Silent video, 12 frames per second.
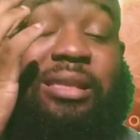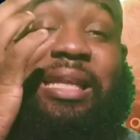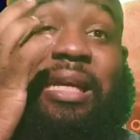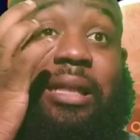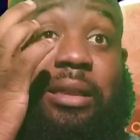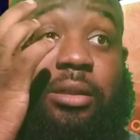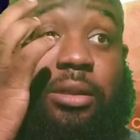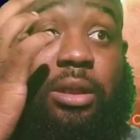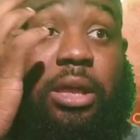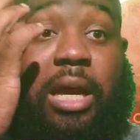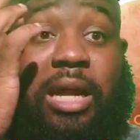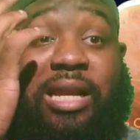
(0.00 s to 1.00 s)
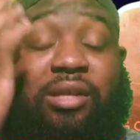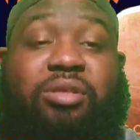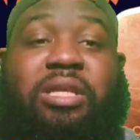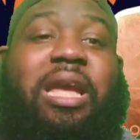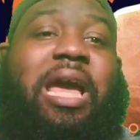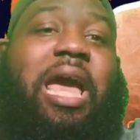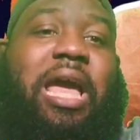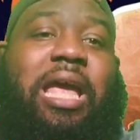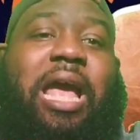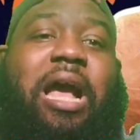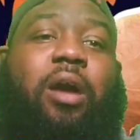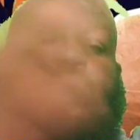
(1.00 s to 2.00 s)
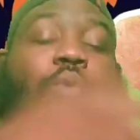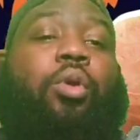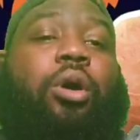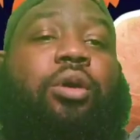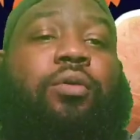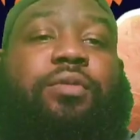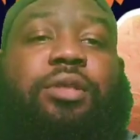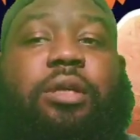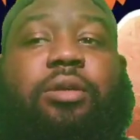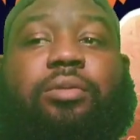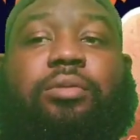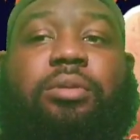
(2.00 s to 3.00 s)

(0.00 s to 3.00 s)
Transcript: And then you still had Kyle Rudolph. So,